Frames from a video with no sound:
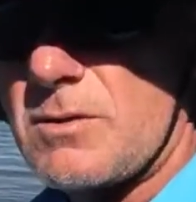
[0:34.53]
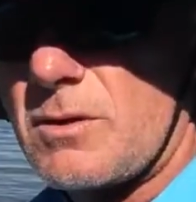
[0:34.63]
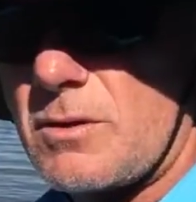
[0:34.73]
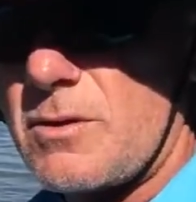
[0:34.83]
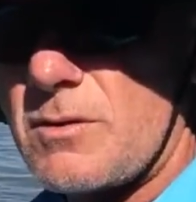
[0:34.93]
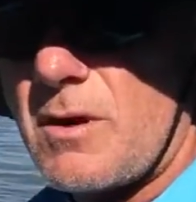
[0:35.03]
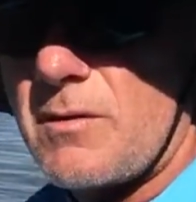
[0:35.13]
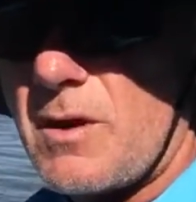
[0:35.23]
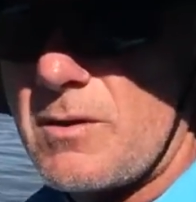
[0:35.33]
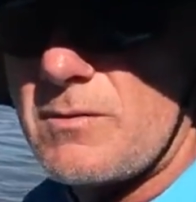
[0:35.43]
just cruise
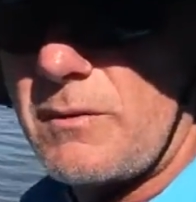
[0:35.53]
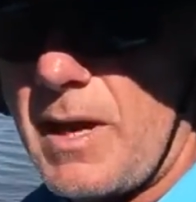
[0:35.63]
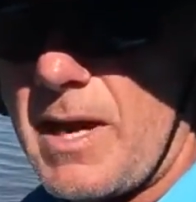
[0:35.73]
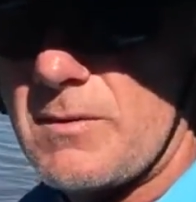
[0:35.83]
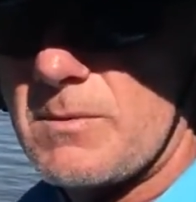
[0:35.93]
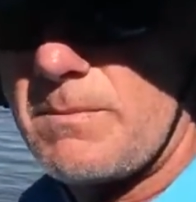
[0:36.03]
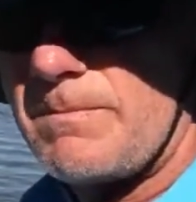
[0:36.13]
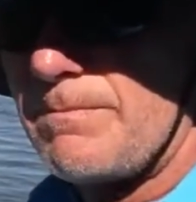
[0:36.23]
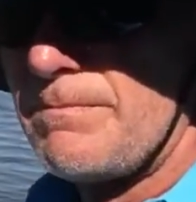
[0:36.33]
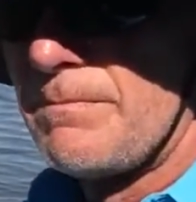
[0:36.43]
over those flats
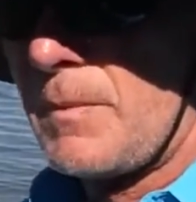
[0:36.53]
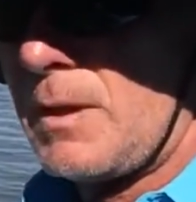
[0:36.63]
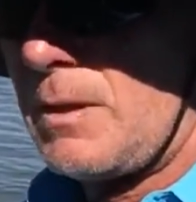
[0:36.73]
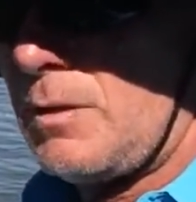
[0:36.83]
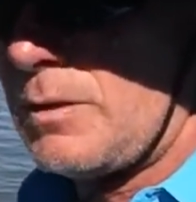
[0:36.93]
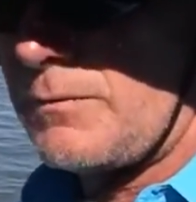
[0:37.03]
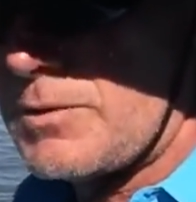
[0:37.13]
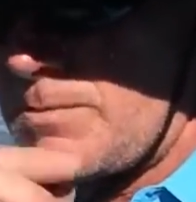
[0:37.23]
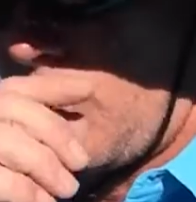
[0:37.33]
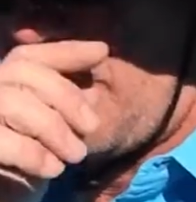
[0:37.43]
looking for
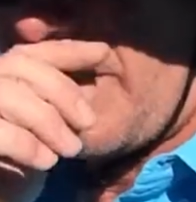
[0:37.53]
small